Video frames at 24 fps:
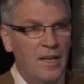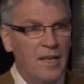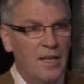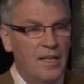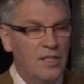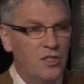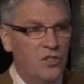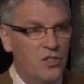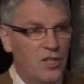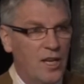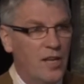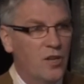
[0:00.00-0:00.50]

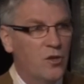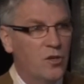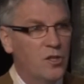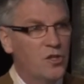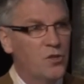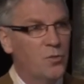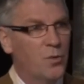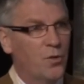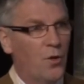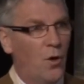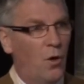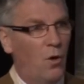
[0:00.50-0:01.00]
generous
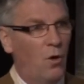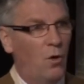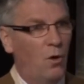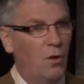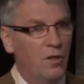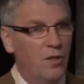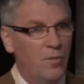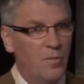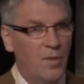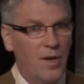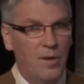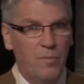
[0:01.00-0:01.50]
with all
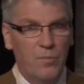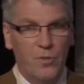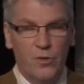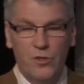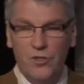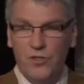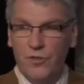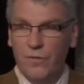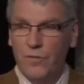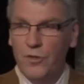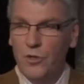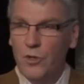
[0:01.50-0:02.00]
the
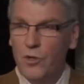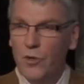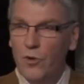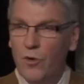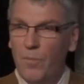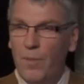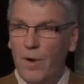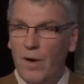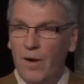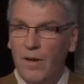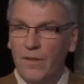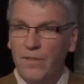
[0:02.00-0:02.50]
members of the
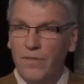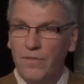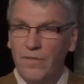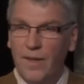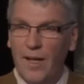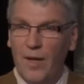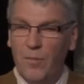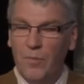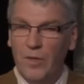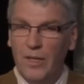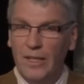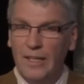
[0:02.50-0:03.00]
EUROPARC
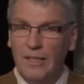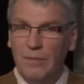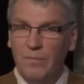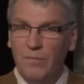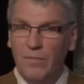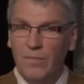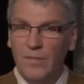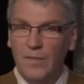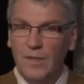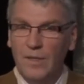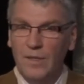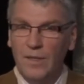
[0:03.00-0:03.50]
family.
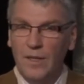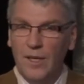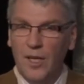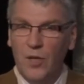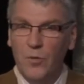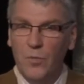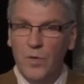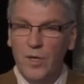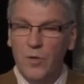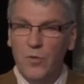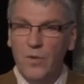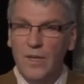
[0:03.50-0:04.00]
And
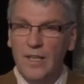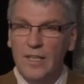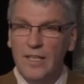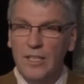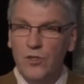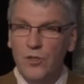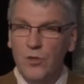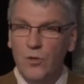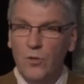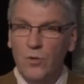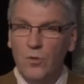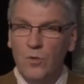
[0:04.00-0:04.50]
we really
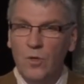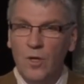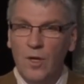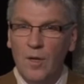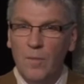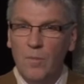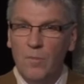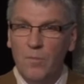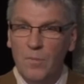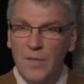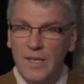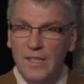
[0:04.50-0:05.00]
do
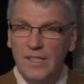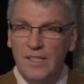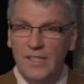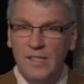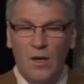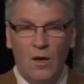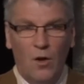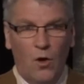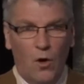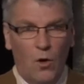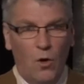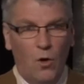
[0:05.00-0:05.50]

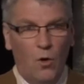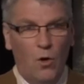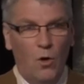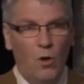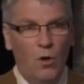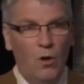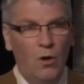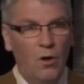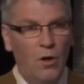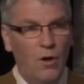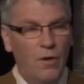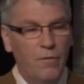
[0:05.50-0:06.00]
miss
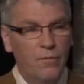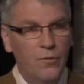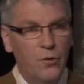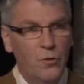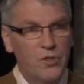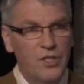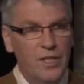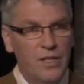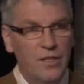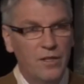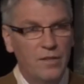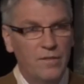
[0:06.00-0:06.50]
all of those
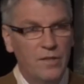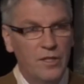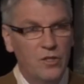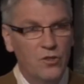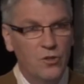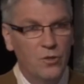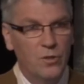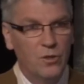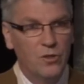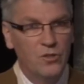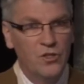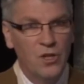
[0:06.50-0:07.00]

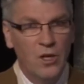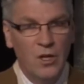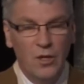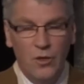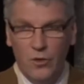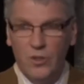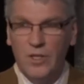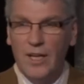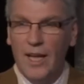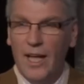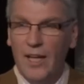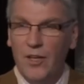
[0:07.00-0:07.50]
individuals who
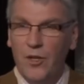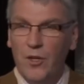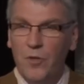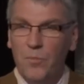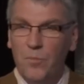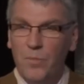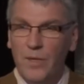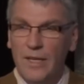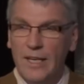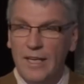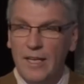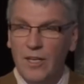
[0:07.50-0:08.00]
cannot
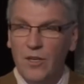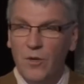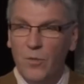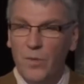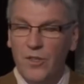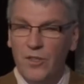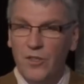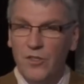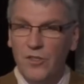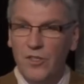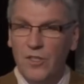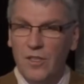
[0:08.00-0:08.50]
be here with
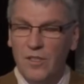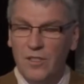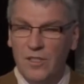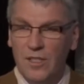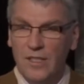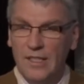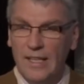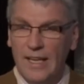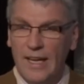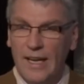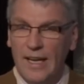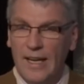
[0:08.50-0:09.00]
us
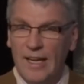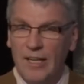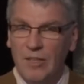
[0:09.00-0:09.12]
today.